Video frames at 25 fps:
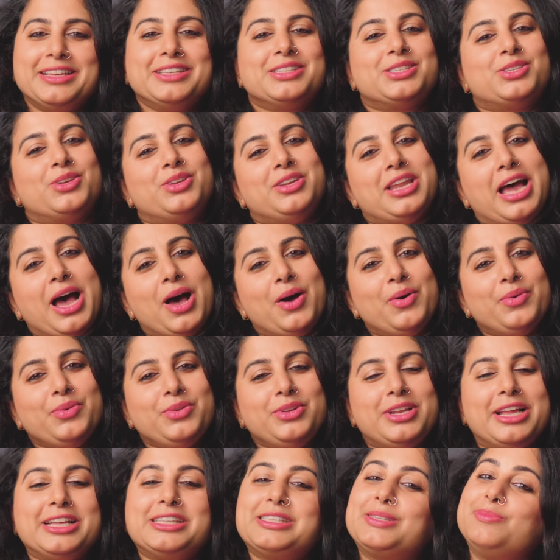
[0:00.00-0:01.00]
So now
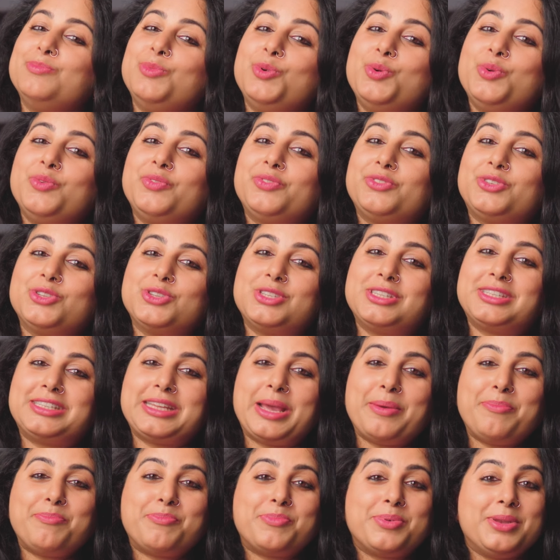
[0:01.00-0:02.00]
let's move to
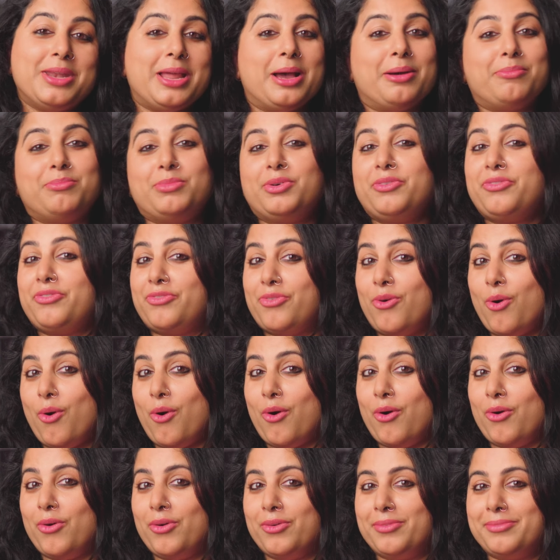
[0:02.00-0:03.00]
step number
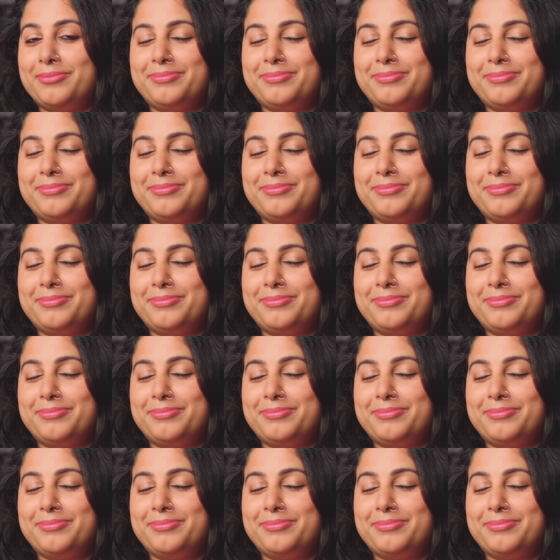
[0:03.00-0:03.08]
4.